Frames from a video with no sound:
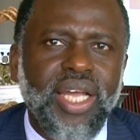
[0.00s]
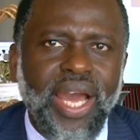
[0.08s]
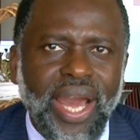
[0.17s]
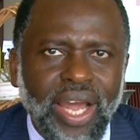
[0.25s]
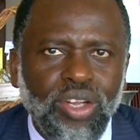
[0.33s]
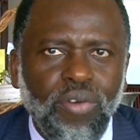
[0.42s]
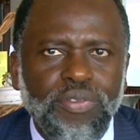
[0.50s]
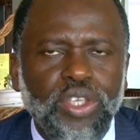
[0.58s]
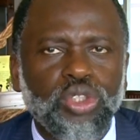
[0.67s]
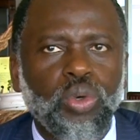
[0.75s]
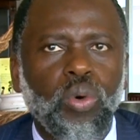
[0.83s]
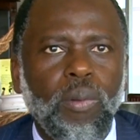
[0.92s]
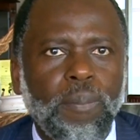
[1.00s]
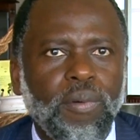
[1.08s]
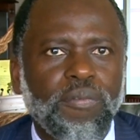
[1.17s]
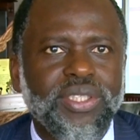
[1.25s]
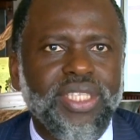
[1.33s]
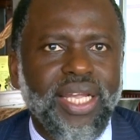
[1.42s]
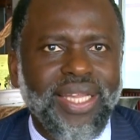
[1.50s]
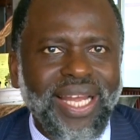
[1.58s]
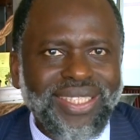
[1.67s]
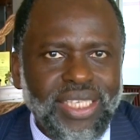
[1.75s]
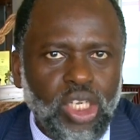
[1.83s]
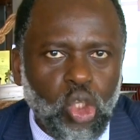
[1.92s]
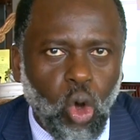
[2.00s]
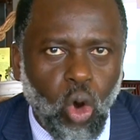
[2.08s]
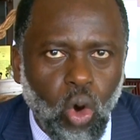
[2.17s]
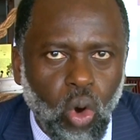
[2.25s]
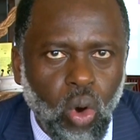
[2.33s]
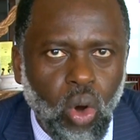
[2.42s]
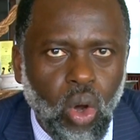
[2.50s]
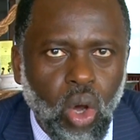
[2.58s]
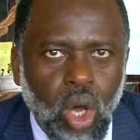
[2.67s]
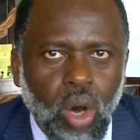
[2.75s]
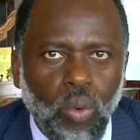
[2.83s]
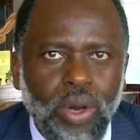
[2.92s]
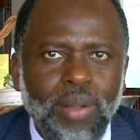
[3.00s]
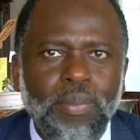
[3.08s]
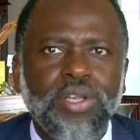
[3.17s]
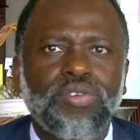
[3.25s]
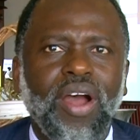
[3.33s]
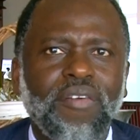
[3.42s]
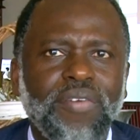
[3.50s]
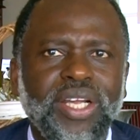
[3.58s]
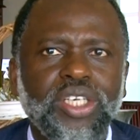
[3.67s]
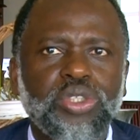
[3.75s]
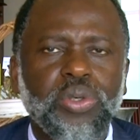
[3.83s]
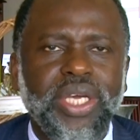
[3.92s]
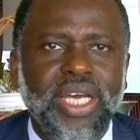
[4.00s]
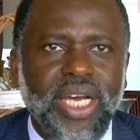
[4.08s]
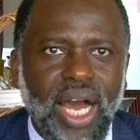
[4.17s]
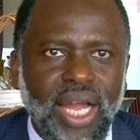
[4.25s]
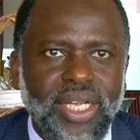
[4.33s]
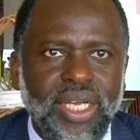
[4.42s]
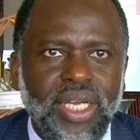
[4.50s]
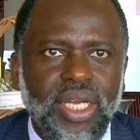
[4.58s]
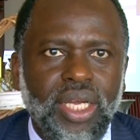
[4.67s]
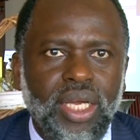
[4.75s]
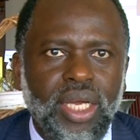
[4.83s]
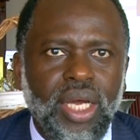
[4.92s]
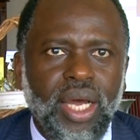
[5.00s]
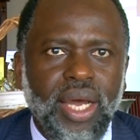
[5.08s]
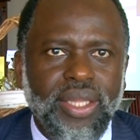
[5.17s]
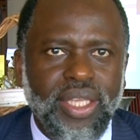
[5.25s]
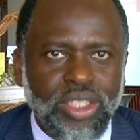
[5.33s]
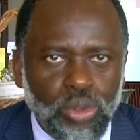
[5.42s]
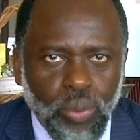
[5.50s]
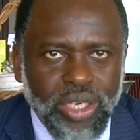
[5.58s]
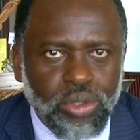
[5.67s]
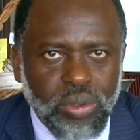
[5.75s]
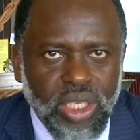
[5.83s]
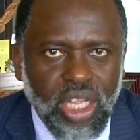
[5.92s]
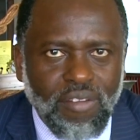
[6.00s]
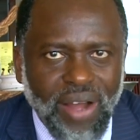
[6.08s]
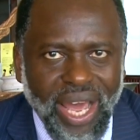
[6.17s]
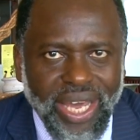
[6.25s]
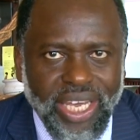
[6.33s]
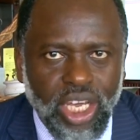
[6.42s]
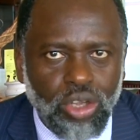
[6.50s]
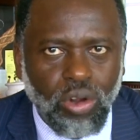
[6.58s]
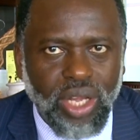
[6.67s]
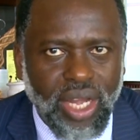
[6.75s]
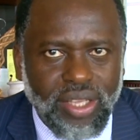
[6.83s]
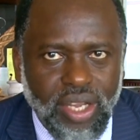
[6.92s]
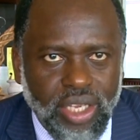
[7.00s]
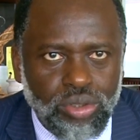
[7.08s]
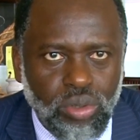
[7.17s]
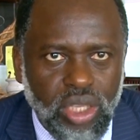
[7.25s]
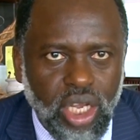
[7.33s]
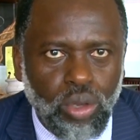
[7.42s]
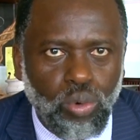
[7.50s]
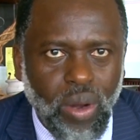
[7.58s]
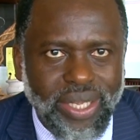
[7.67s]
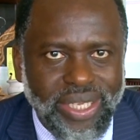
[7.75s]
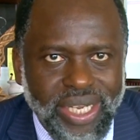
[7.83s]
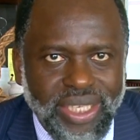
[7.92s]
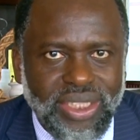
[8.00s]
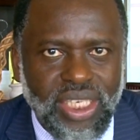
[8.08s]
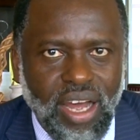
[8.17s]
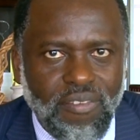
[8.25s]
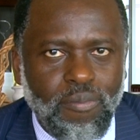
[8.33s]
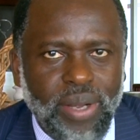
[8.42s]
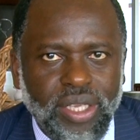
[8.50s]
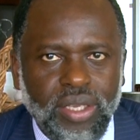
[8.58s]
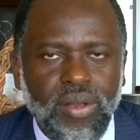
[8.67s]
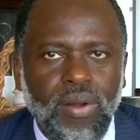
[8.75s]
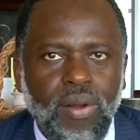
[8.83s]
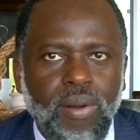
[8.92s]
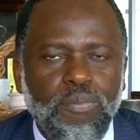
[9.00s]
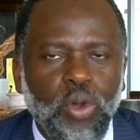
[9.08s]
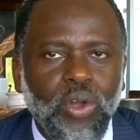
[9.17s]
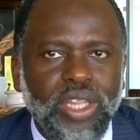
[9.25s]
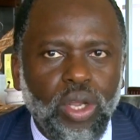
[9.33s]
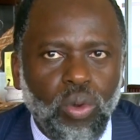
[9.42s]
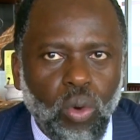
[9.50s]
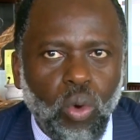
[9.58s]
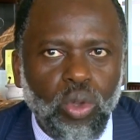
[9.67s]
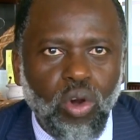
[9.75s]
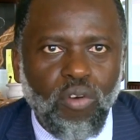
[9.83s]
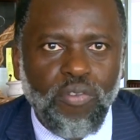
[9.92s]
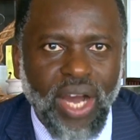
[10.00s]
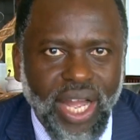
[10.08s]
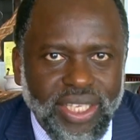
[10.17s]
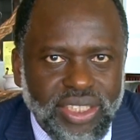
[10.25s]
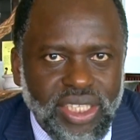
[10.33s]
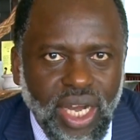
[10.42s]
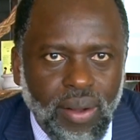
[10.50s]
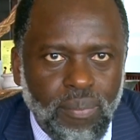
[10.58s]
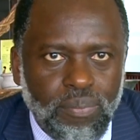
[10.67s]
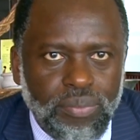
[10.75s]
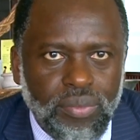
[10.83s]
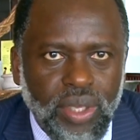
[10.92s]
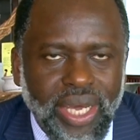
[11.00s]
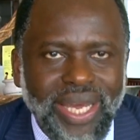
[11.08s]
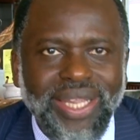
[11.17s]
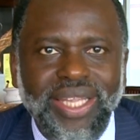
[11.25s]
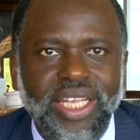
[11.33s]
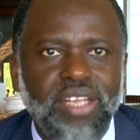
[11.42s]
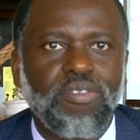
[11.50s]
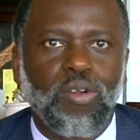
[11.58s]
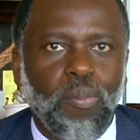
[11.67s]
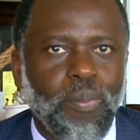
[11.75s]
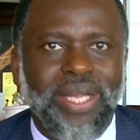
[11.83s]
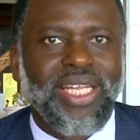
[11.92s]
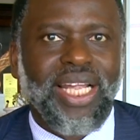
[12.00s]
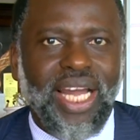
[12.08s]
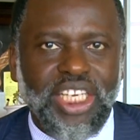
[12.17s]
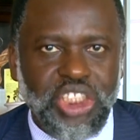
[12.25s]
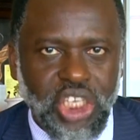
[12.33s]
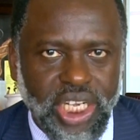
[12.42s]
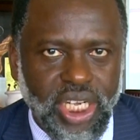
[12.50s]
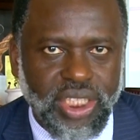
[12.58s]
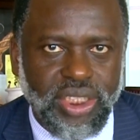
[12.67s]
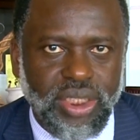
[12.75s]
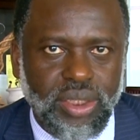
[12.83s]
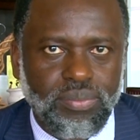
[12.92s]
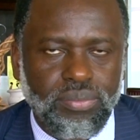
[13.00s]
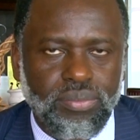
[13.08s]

the head of the school, Professor Leslie Loko, will be traveling to Kigali this week to deliver a keynote address to the Rwandese government on the role of culture in the developmental agendas.